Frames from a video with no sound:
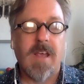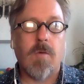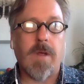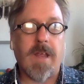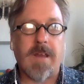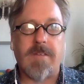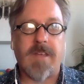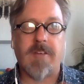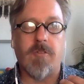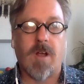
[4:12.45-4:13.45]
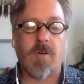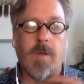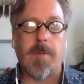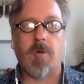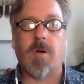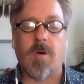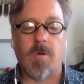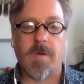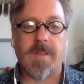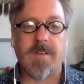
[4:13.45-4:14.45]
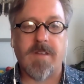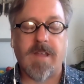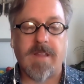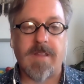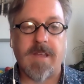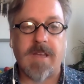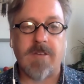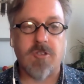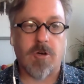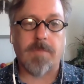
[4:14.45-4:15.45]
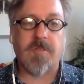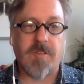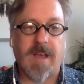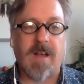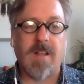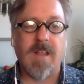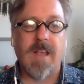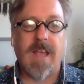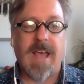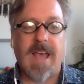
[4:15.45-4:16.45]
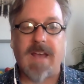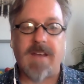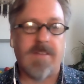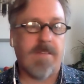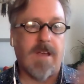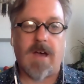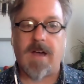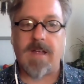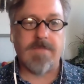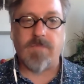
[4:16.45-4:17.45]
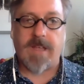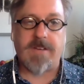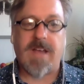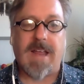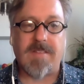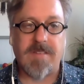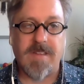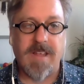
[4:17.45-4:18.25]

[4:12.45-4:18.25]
We take a drug, we poke a hole in the germ cell, and it dies.